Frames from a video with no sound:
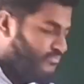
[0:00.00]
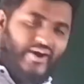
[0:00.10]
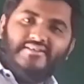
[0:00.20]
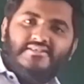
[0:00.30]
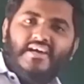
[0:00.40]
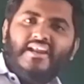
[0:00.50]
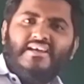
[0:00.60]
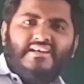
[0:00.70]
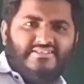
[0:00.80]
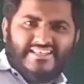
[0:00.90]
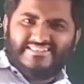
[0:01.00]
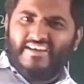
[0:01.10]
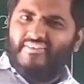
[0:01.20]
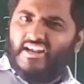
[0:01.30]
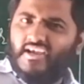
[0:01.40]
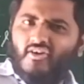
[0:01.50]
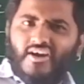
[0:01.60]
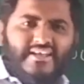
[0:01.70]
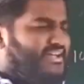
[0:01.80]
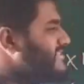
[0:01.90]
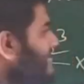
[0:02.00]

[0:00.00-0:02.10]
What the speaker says: the points here. Just I will recall here.